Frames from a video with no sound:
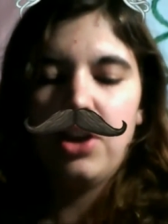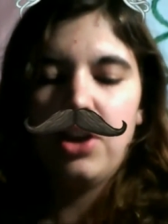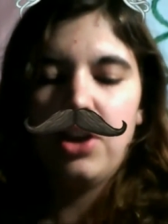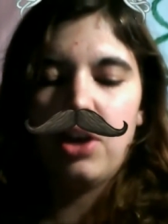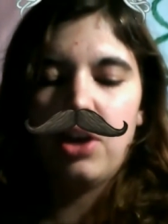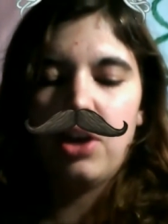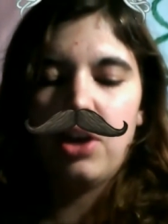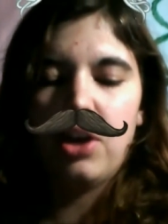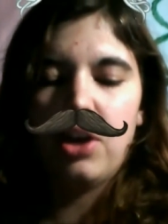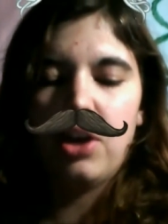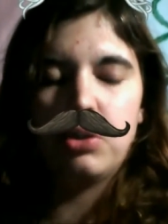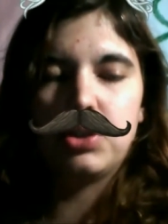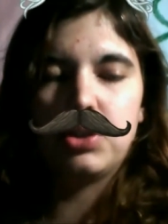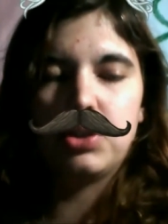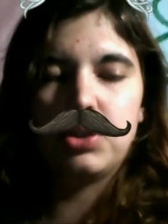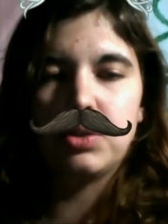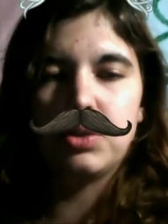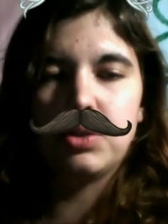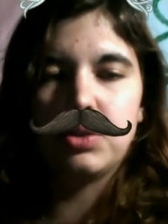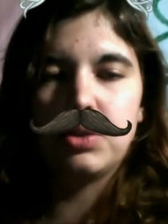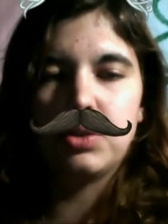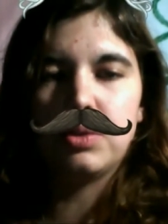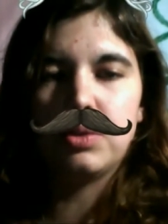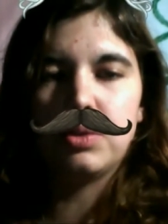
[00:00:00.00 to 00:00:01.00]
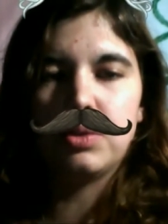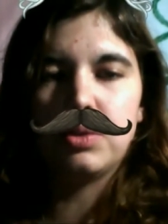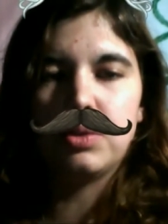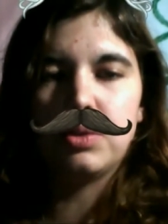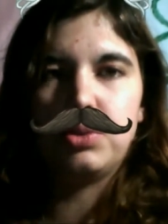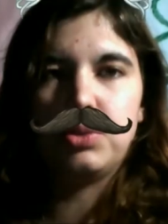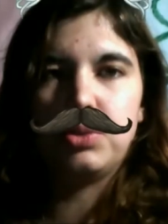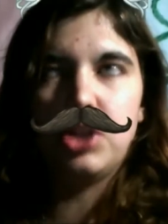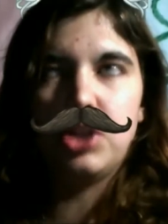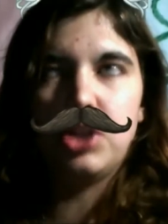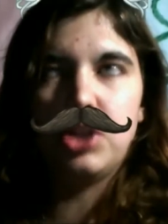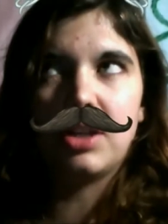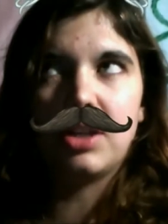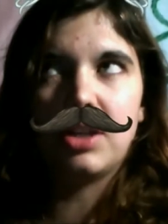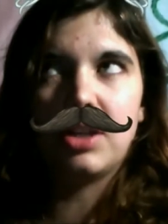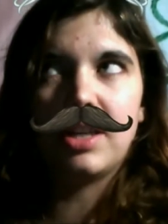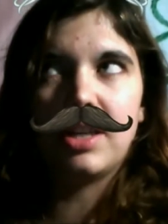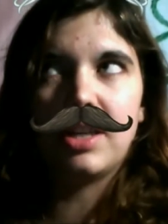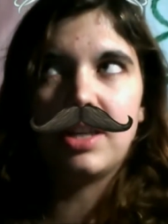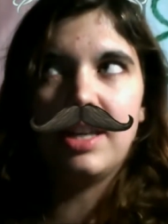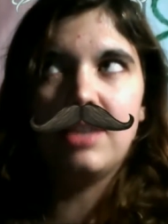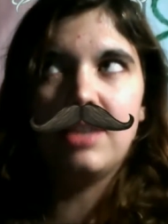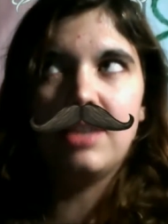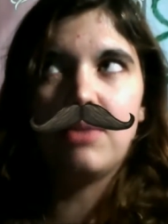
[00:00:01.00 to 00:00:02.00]
emotional junk
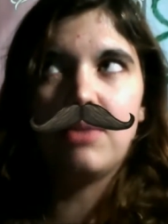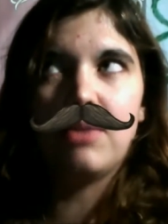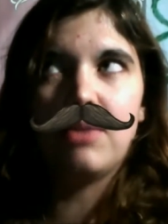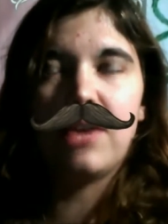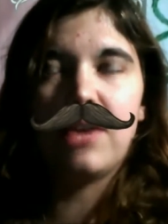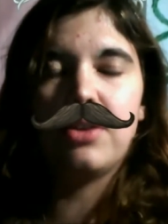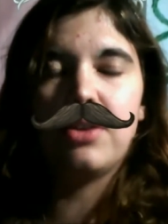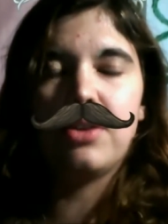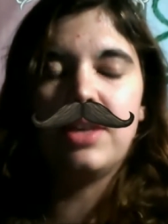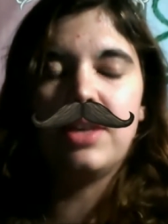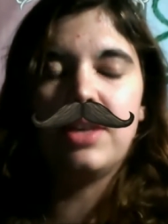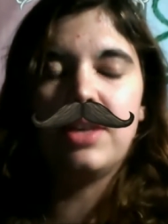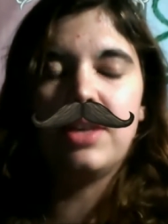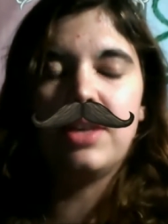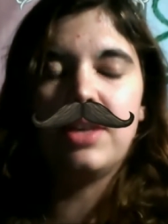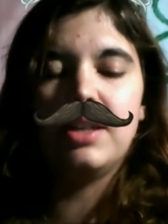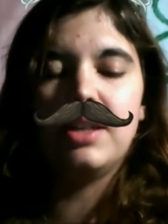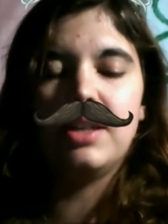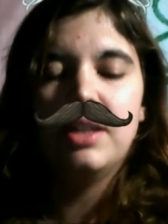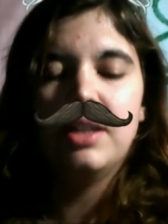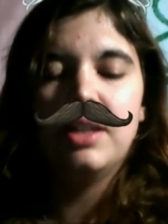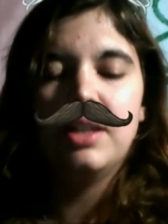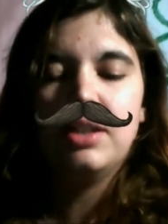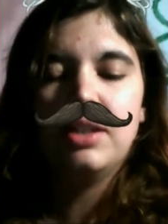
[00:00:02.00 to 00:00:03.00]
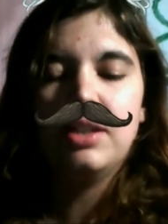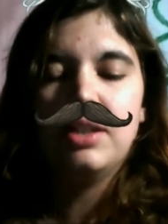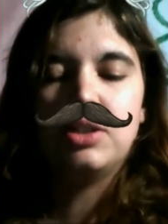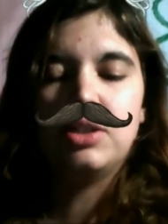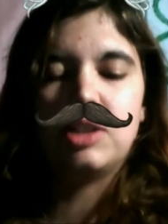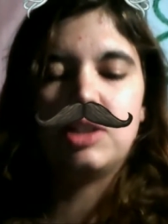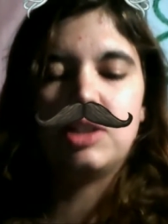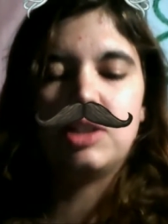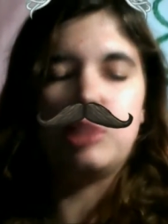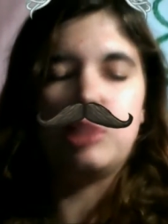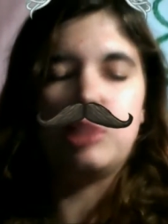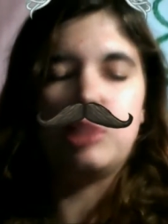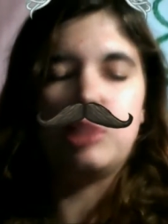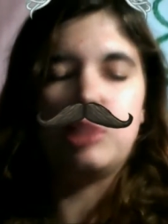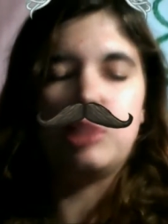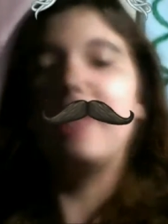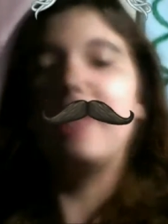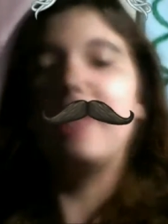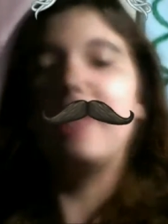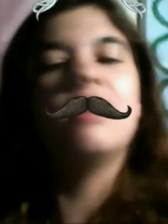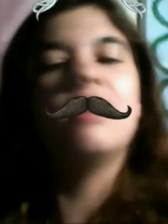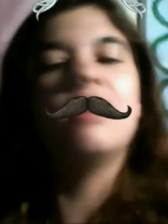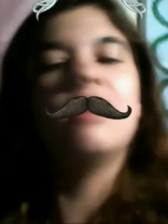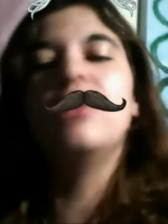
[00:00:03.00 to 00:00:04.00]
in rather than just spraying
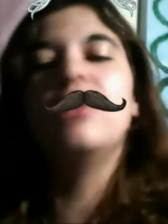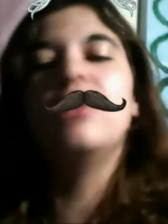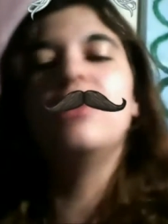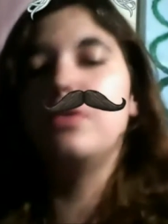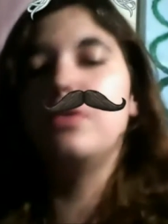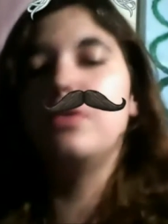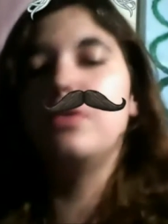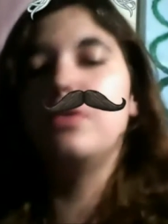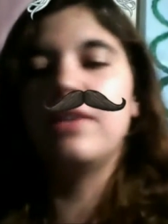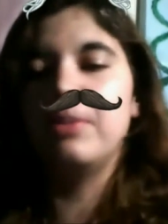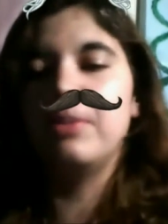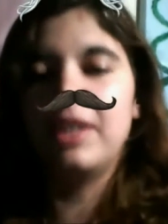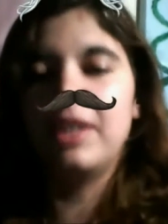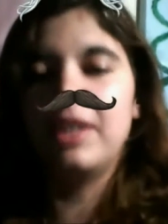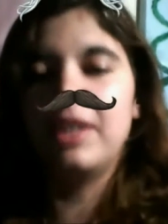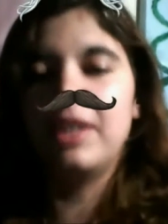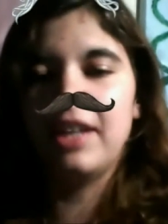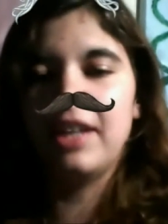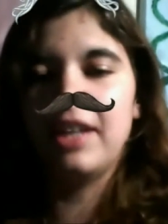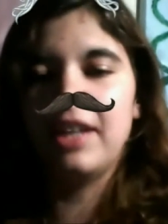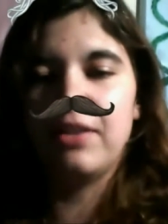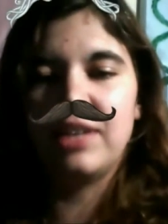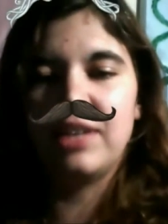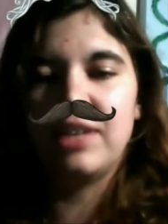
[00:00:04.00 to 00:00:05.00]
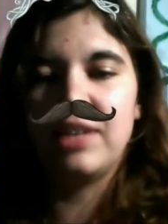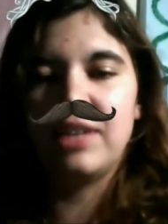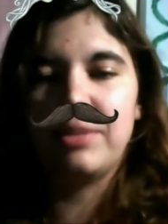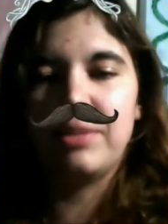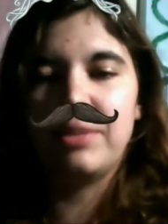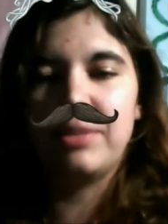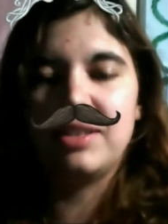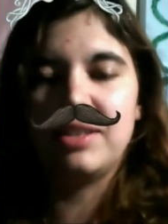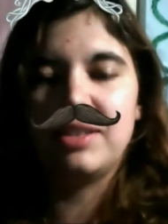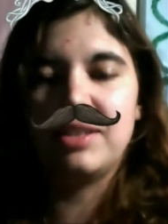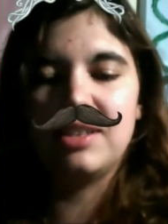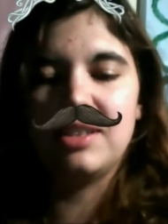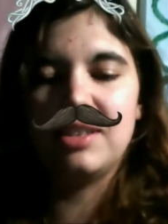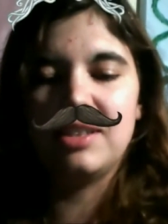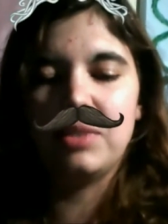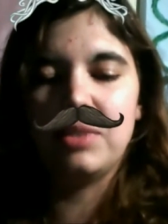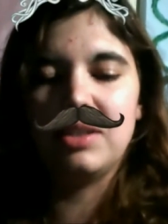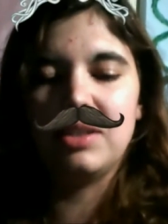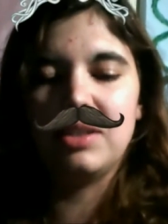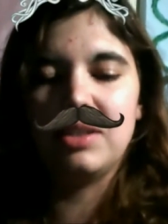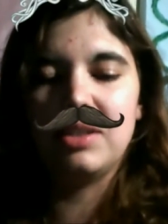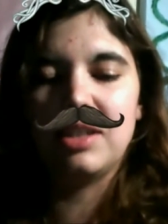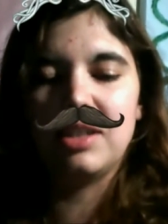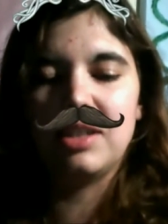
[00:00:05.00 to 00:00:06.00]
it all over everybody every time I see them and
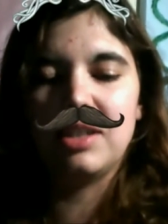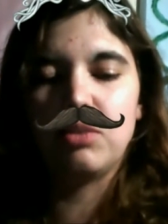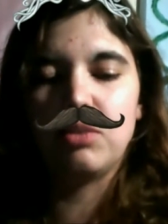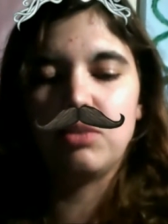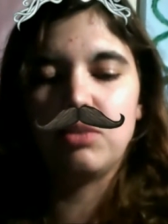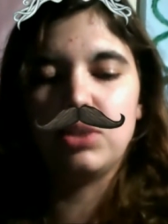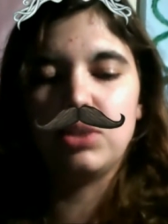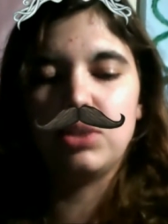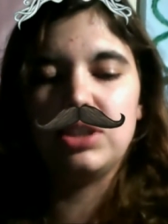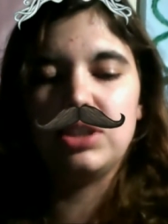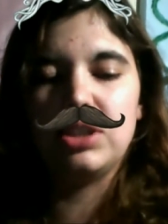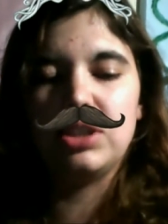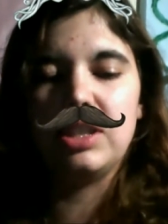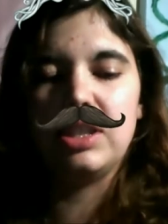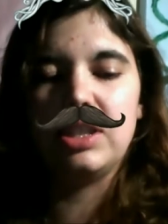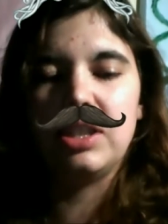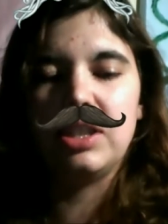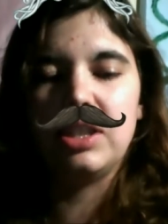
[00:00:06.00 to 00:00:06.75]
like really